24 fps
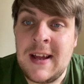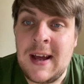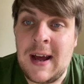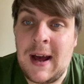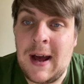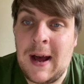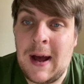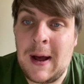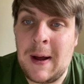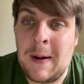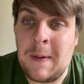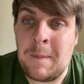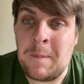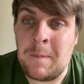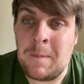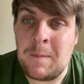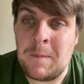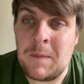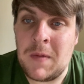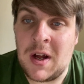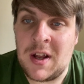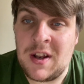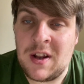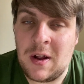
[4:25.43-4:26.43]
I
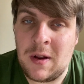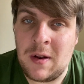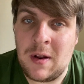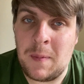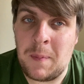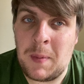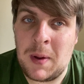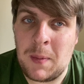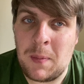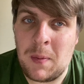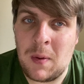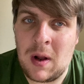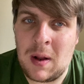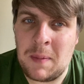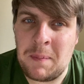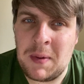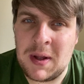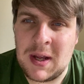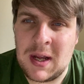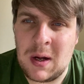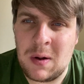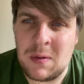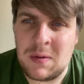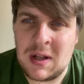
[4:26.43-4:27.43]
know that people like
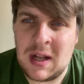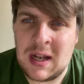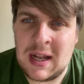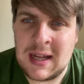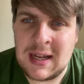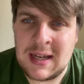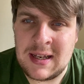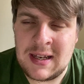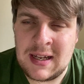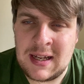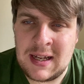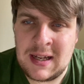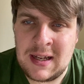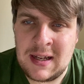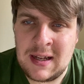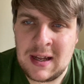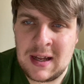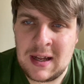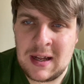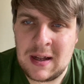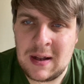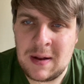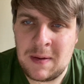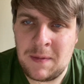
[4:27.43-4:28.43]
Miguel Delaney,
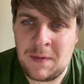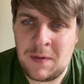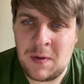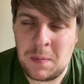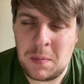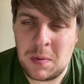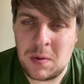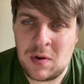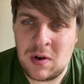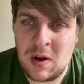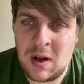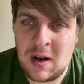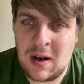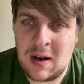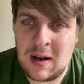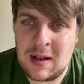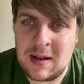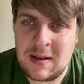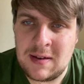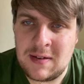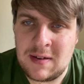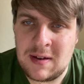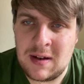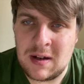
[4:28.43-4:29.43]
football
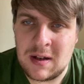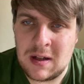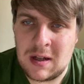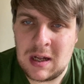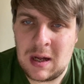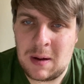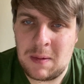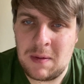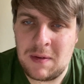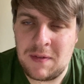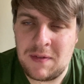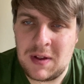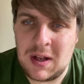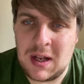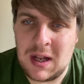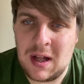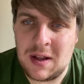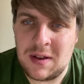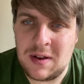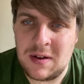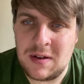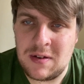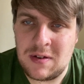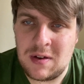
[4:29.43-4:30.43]
journalist, and a couple of the
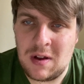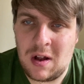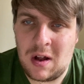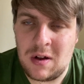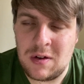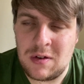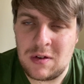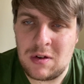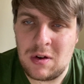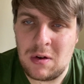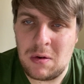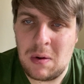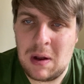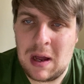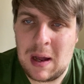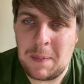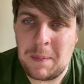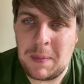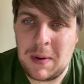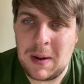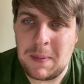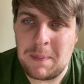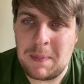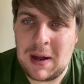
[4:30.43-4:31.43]
others aren't too
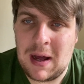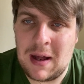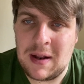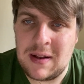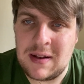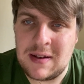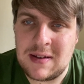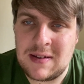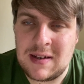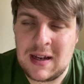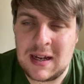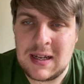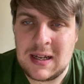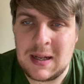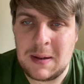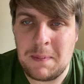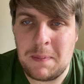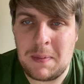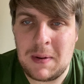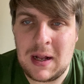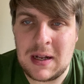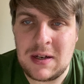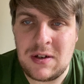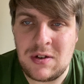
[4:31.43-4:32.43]
happy about this
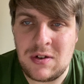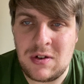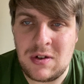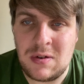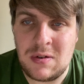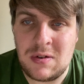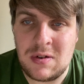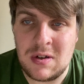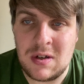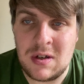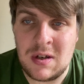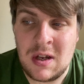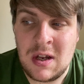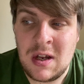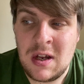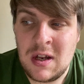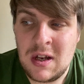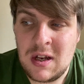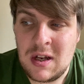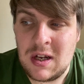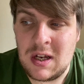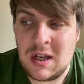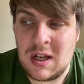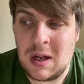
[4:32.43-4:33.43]
taking place due to,
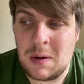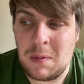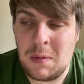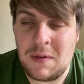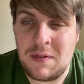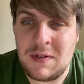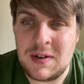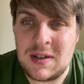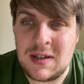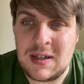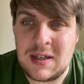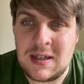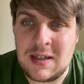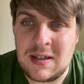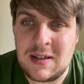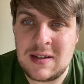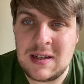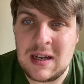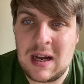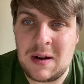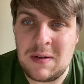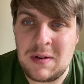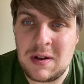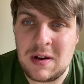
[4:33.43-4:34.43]
obviously
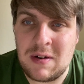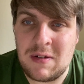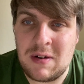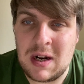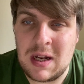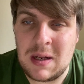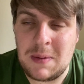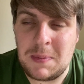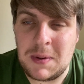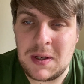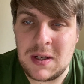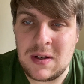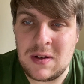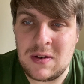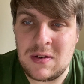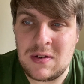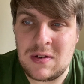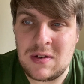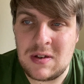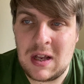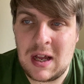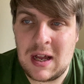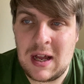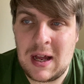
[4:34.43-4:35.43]
Saudi
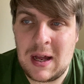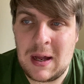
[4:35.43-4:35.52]
Arabia's